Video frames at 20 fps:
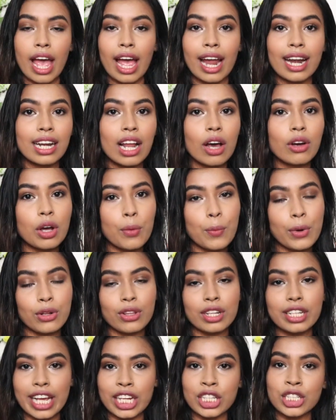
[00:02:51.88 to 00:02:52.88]
And now coming to
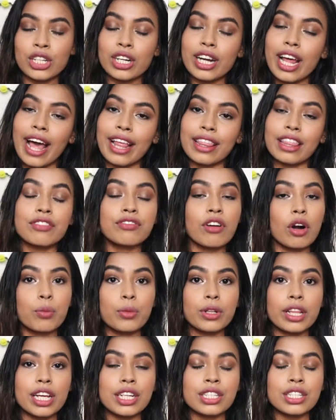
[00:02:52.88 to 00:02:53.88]
the texture and the
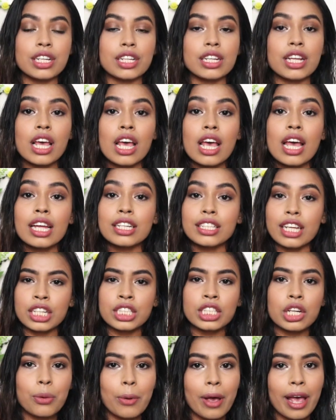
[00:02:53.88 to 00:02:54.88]
formulation.
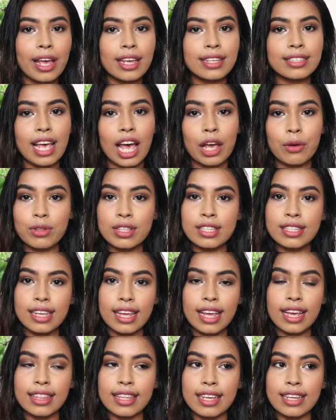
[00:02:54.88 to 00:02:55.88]
Texture wise, I would
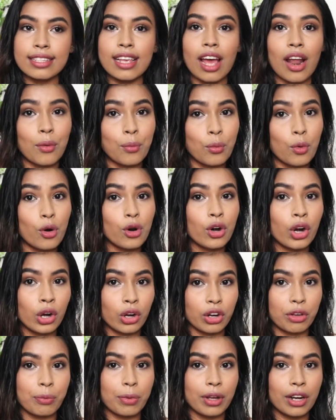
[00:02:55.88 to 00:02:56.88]
say these are more
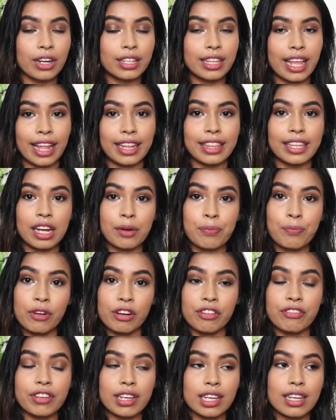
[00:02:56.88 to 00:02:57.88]
creamier than their
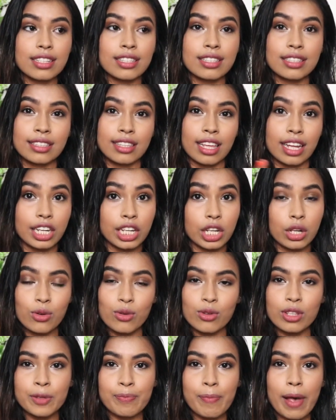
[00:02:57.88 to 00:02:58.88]
previous the
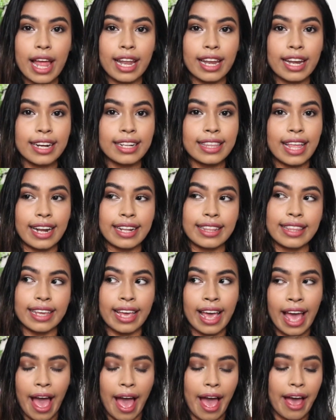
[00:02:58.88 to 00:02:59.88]
nudes palette that they
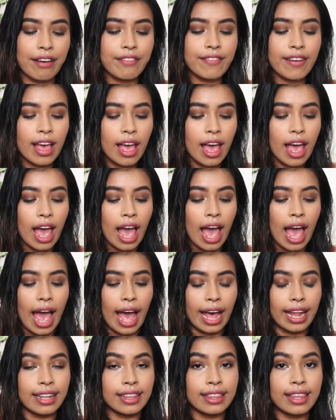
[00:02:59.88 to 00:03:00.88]
have,
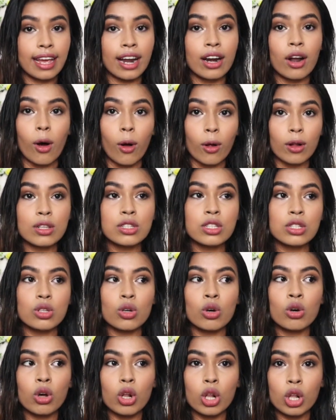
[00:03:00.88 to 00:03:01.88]
and they're
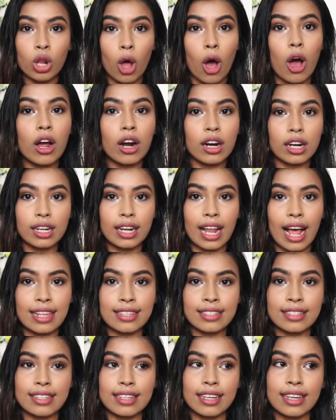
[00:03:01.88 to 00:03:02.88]
also longer
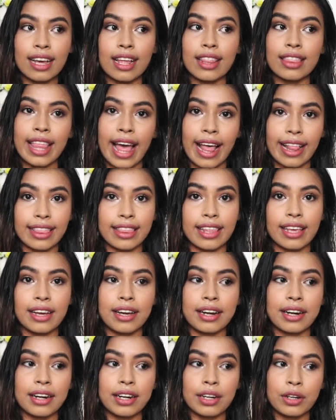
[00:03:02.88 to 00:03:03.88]
lasting than
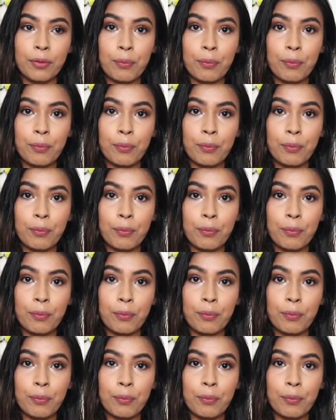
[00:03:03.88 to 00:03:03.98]
their